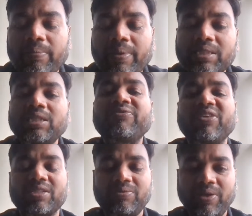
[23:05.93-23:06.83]
basic
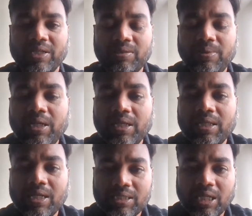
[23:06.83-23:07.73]
flexibility
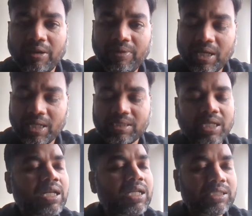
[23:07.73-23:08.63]
that is having an
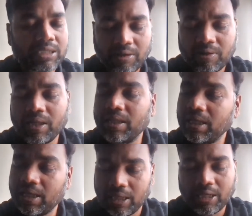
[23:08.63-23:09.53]
agile, it's not in
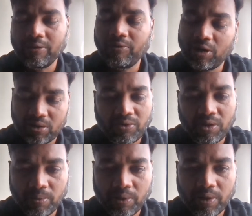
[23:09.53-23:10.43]
the
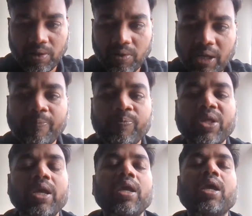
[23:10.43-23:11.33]
waterfall model. Okay,
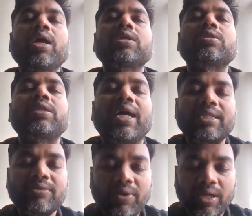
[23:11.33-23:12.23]

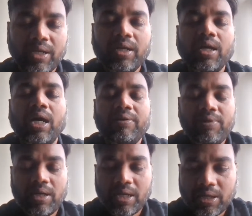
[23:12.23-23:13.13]
that's where I
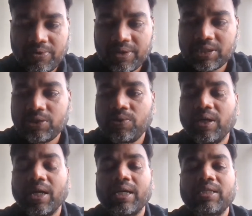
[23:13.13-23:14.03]
will request
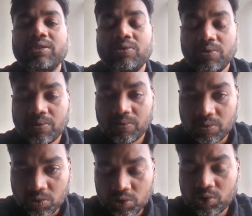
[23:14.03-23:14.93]
you guys to
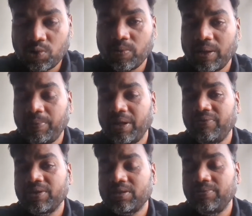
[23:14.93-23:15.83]
go through my
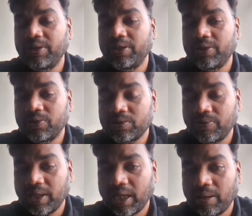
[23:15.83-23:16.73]
previous videos
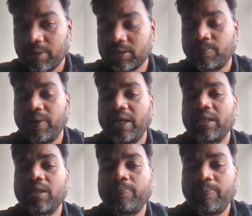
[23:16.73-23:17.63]
where I have
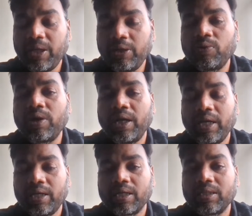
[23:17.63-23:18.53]
explained the PO
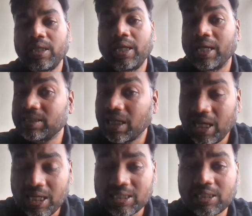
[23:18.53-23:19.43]
related, the
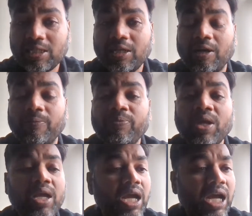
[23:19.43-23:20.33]
agile, scrum.
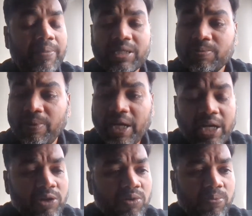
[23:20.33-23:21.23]
I've
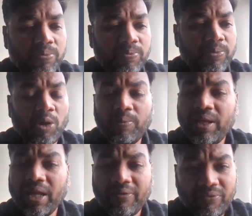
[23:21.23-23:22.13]
explained you
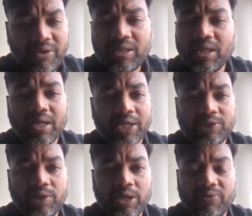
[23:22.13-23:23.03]
probably everything.
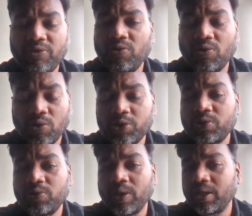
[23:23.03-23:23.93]
Actually, if you go
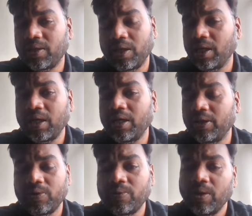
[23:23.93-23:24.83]
through and learn,
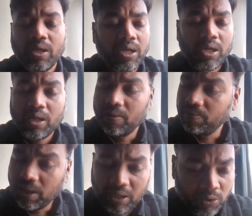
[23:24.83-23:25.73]

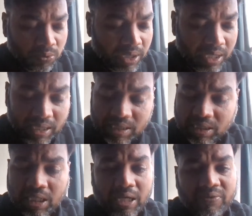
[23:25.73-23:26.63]
you will
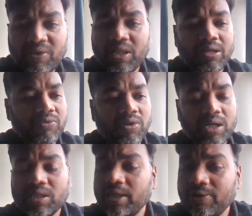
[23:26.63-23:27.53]
understand everything.
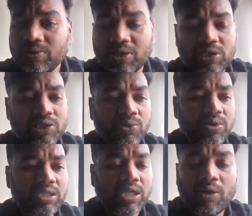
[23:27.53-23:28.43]
What are the user
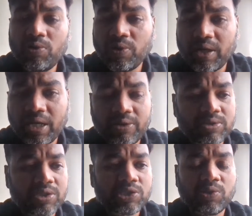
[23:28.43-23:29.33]
stories, how to create
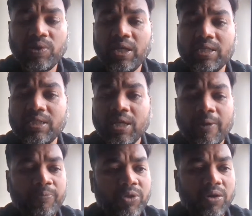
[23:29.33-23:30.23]
user stories,
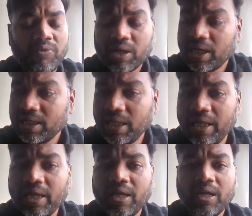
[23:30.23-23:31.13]
what are
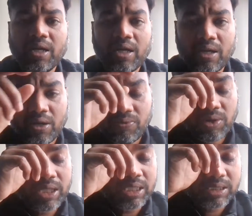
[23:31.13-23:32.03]
the
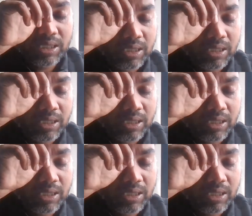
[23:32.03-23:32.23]
what is